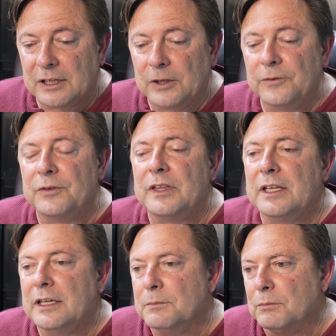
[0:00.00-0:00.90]
of
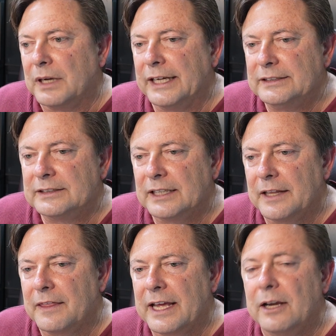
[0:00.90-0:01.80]
the
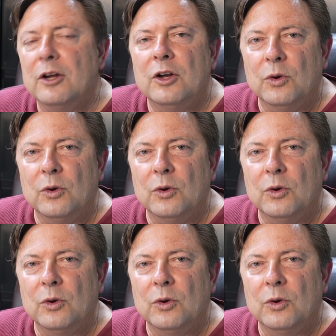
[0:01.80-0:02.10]
mindset that